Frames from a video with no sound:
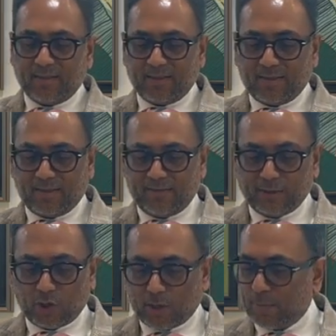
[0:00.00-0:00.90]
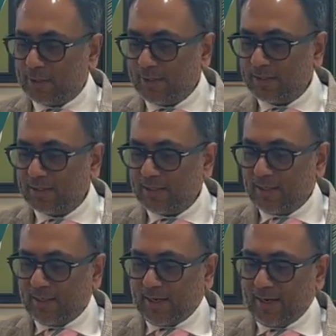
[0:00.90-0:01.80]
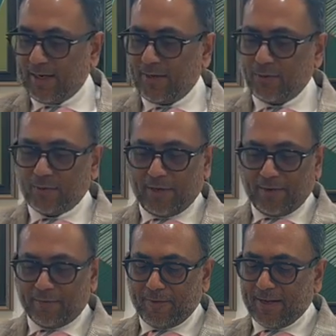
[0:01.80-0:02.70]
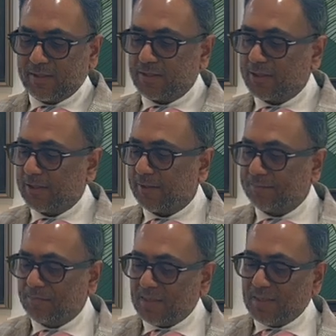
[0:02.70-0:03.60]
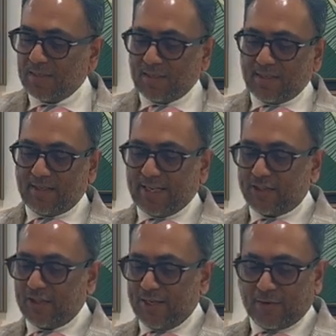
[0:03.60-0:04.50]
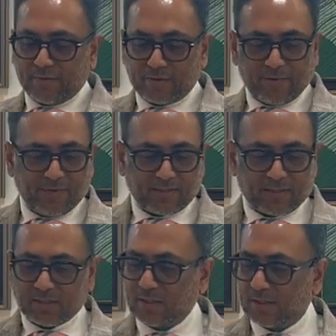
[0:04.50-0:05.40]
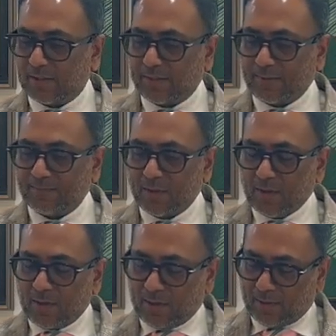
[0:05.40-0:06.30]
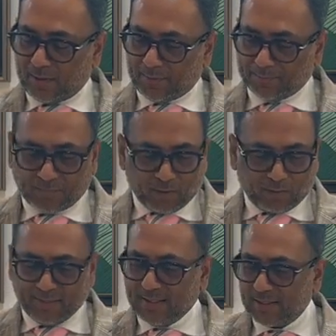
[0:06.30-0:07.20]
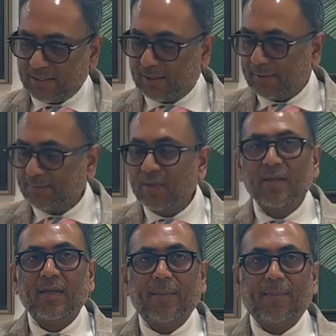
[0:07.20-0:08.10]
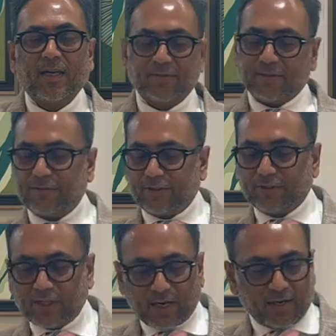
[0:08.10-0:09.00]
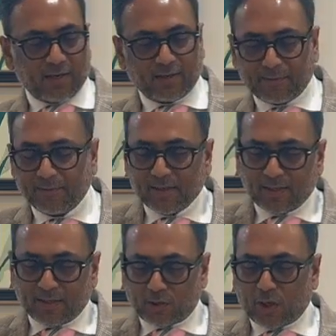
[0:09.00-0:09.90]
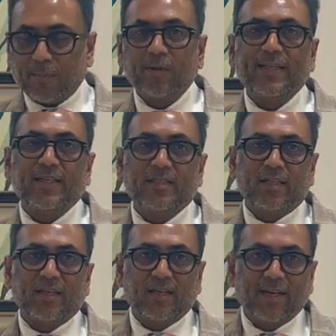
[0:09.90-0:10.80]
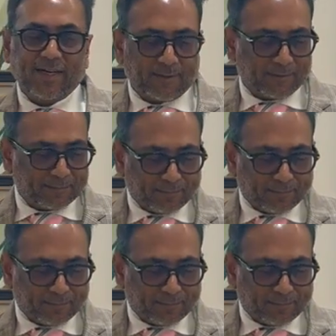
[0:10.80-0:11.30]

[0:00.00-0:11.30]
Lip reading: We'll talk about these, and you have various texturing of surfaces of these implants, which we shall talk about these a little later.